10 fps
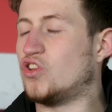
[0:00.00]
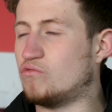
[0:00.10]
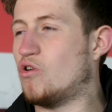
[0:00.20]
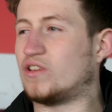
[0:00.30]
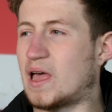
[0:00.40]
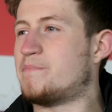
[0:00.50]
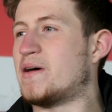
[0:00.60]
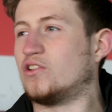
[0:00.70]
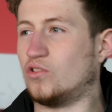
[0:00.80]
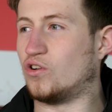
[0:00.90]
you will get
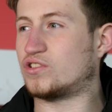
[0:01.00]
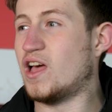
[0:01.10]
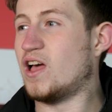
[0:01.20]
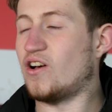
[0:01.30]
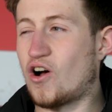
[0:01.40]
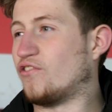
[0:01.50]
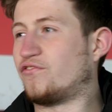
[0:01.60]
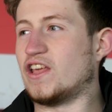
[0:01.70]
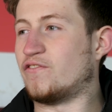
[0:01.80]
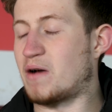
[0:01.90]
better luck on
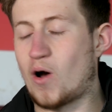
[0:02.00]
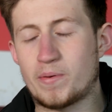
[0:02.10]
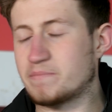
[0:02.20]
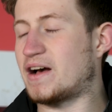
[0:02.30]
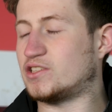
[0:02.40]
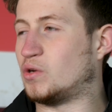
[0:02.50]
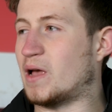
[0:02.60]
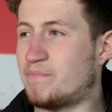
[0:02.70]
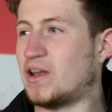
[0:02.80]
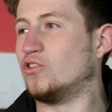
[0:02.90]
FIFA. By opening packs, you
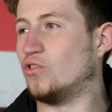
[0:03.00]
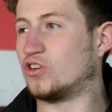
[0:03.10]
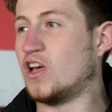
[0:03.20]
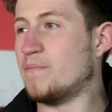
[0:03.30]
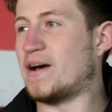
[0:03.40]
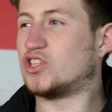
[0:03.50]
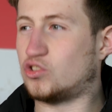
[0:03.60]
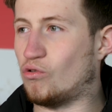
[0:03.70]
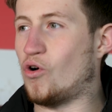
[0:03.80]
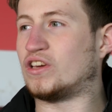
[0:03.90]
get better luck by
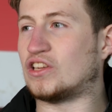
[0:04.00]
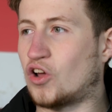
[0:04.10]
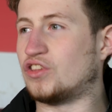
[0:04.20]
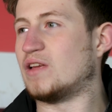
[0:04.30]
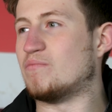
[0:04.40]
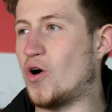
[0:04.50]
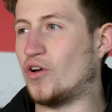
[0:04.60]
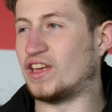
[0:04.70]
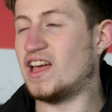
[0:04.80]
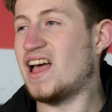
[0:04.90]
stroking the card of Dean
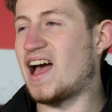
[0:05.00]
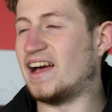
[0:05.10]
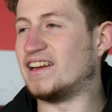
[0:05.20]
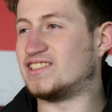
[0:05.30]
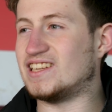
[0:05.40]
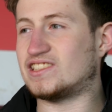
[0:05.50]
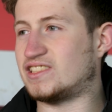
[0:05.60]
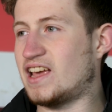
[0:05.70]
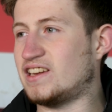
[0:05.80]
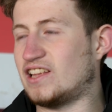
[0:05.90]
Marney. And since
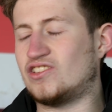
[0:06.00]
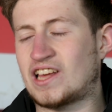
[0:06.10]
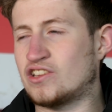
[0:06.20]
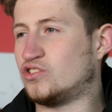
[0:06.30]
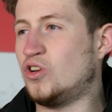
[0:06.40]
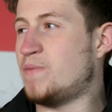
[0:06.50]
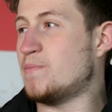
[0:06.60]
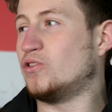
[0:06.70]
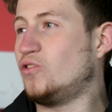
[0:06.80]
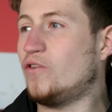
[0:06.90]
then, it just kind of stuck.
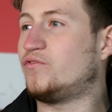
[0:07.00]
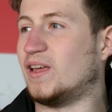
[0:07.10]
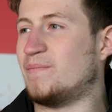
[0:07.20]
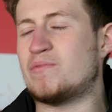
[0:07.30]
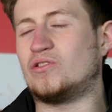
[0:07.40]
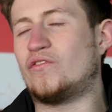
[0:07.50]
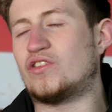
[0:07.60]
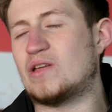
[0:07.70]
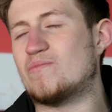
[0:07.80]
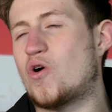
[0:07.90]
People loved it. People loved the
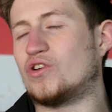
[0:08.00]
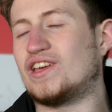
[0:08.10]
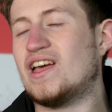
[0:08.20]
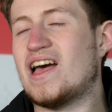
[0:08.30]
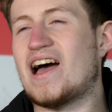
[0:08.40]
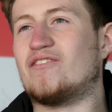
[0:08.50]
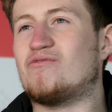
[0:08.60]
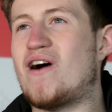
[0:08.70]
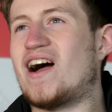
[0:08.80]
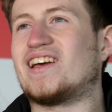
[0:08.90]
Dean Marney and
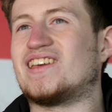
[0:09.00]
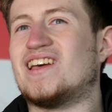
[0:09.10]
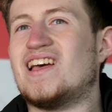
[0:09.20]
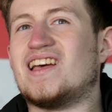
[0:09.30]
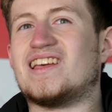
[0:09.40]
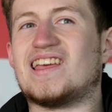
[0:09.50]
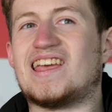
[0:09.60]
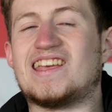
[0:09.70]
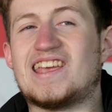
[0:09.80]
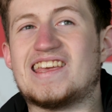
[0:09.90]
why
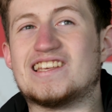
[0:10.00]
he